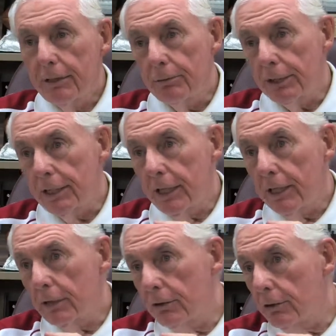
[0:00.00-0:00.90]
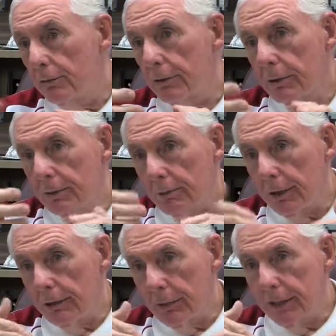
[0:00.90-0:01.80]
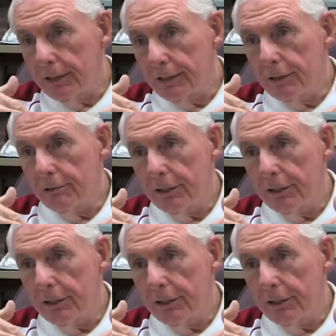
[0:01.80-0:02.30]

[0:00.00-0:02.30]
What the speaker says: But the other group, myself